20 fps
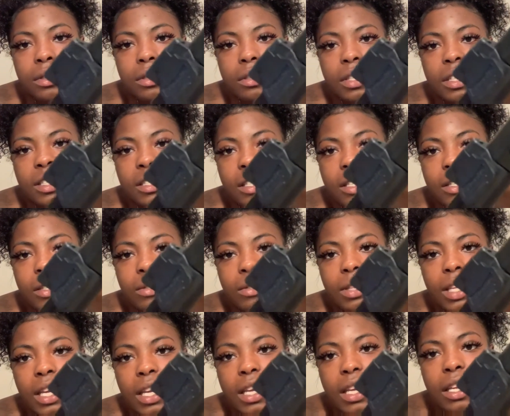This little
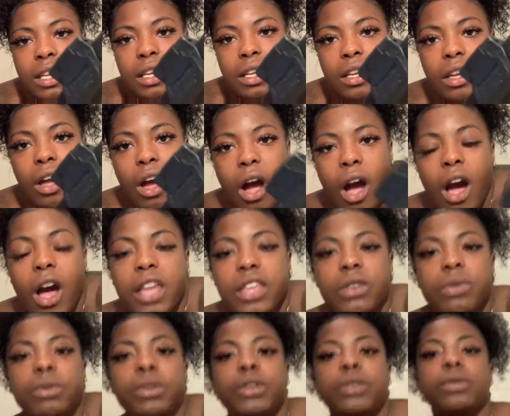thing, all
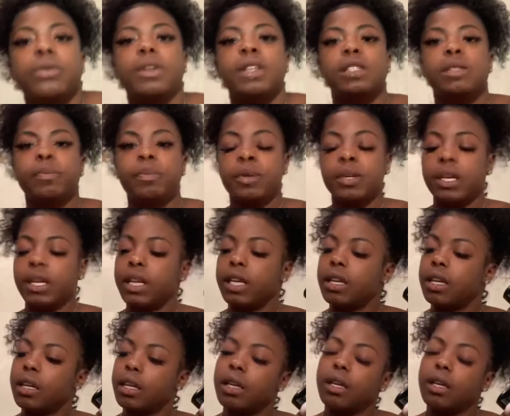you do is put